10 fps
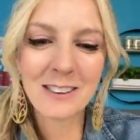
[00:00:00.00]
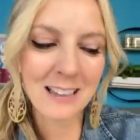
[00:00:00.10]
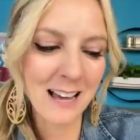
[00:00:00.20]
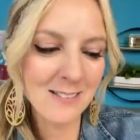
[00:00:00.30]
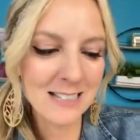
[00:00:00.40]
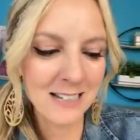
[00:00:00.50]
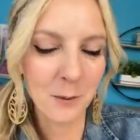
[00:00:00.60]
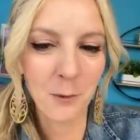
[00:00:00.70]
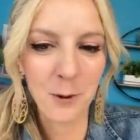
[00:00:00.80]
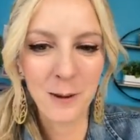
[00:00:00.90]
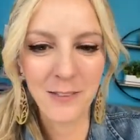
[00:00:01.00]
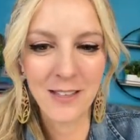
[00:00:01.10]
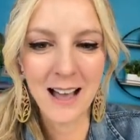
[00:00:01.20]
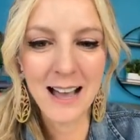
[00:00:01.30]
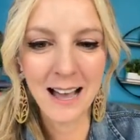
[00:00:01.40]
love to hear more about
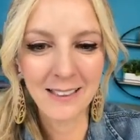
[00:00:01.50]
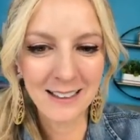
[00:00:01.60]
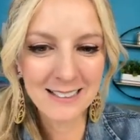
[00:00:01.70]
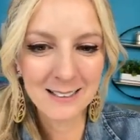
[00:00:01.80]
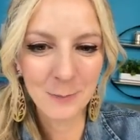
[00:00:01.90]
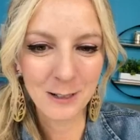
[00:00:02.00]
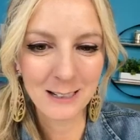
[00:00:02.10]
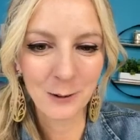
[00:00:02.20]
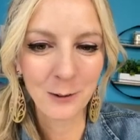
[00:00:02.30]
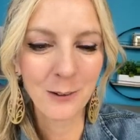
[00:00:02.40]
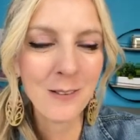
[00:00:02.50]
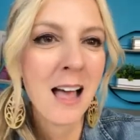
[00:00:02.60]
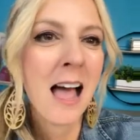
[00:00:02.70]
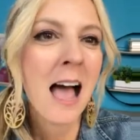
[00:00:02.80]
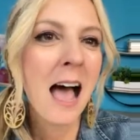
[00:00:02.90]
that. That's pretty cool.
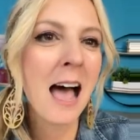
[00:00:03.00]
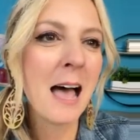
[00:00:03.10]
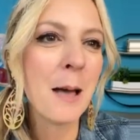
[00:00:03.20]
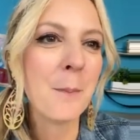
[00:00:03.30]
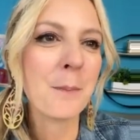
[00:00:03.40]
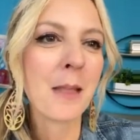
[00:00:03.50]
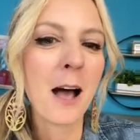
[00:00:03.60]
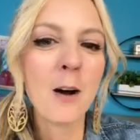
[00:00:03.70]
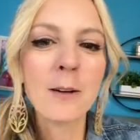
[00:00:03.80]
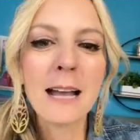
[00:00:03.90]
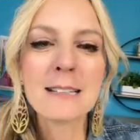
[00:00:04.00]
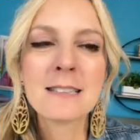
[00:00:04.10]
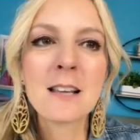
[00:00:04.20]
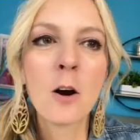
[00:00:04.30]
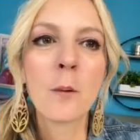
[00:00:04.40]
Um, okay,
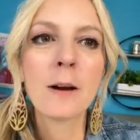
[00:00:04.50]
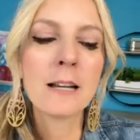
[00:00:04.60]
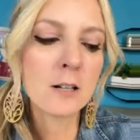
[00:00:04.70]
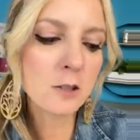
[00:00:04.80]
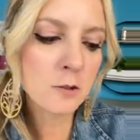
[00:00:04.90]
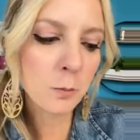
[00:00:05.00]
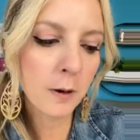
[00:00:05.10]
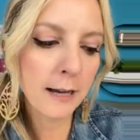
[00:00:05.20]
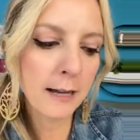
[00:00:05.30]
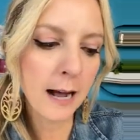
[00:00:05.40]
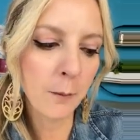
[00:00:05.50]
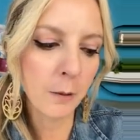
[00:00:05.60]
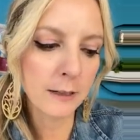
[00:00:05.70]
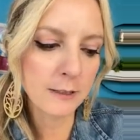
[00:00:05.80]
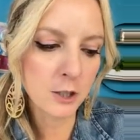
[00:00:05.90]
so here's what I
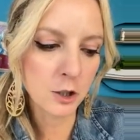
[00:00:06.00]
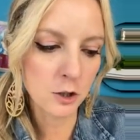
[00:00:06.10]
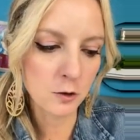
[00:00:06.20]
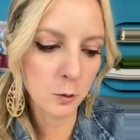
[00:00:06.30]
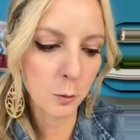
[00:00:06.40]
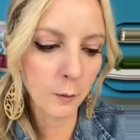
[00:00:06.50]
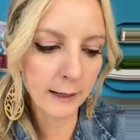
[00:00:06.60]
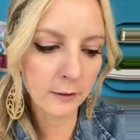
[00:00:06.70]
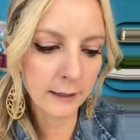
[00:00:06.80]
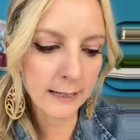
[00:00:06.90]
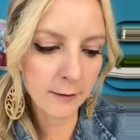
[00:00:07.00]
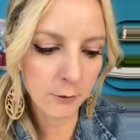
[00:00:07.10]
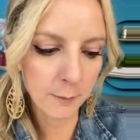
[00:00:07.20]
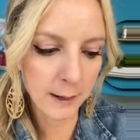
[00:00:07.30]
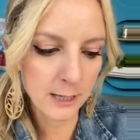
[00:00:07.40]
wanted to just quickly
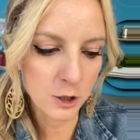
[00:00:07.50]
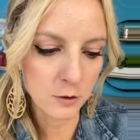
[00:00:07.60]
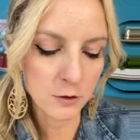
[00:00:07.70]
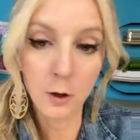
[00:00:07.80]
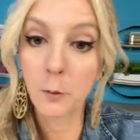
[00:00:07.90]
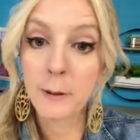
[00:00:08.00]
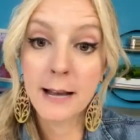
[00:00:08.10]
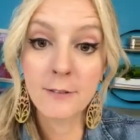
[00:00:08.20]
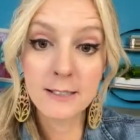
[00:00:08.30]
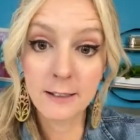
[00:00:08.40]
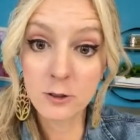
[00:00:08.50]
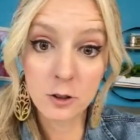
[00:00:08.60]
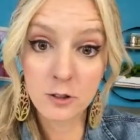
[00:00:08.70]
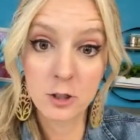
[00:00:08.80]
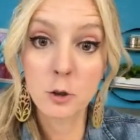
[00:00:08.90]
remind you. So we have a
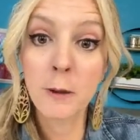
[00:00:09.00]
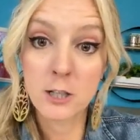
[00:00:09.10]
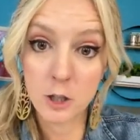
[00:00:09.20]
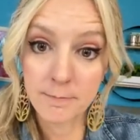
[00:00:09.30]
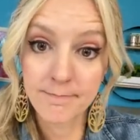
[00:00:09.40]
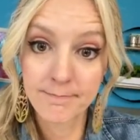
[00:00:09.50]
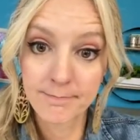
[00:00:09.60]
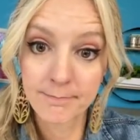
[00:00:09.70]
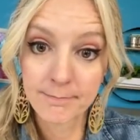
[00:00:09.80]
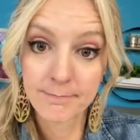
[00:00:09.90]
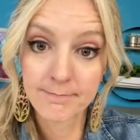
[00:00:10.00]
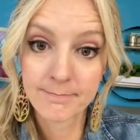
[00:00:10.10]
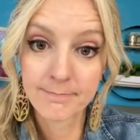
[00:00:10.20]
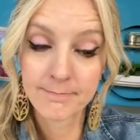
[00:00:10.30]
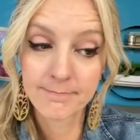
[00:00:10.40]
stencil situation.
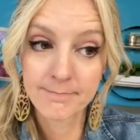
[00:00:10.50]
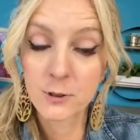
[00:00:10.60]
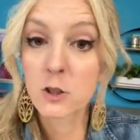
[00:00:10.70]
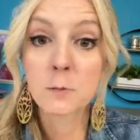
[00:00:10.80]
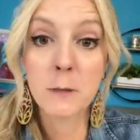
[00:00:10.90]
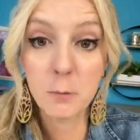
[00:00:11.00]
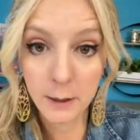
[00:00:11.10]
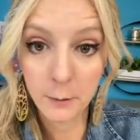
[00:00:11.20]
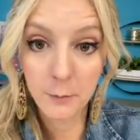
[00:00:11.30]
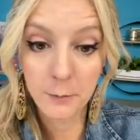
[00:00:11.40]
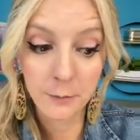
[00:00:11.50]
Let's just be real.